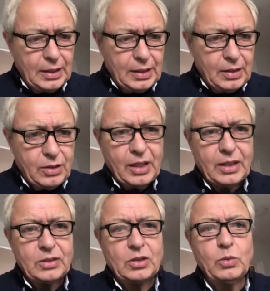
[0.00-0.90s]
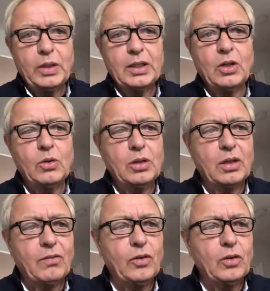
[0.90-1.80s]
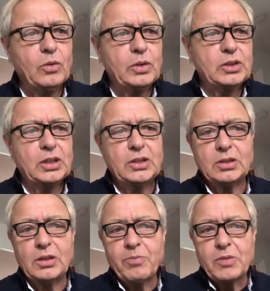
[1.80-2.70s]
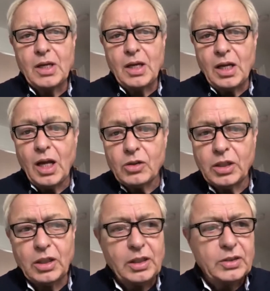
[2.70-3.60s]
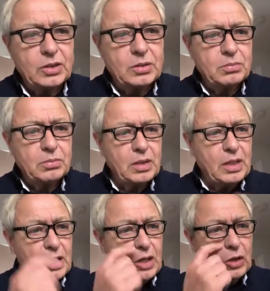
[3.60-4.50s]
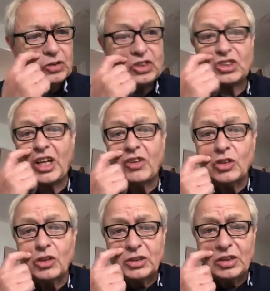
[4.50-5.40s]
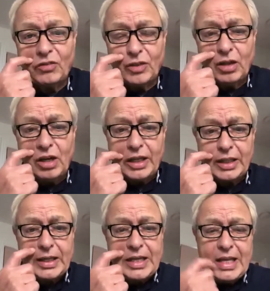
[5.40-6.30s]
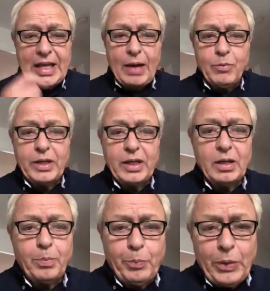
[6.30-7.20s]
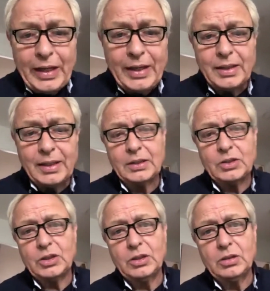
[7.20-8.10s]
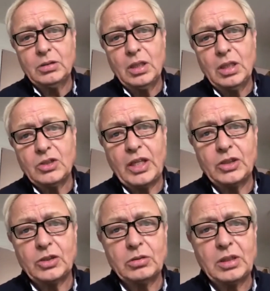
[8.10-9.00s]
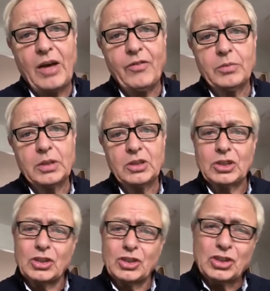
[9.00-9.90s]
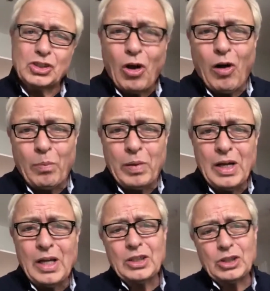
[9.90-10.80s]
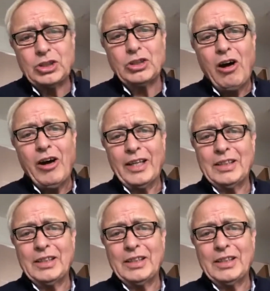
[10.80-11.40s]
things that we're calling for, which is localism on steroids, if you like. And we are appealing to central government to stop trying to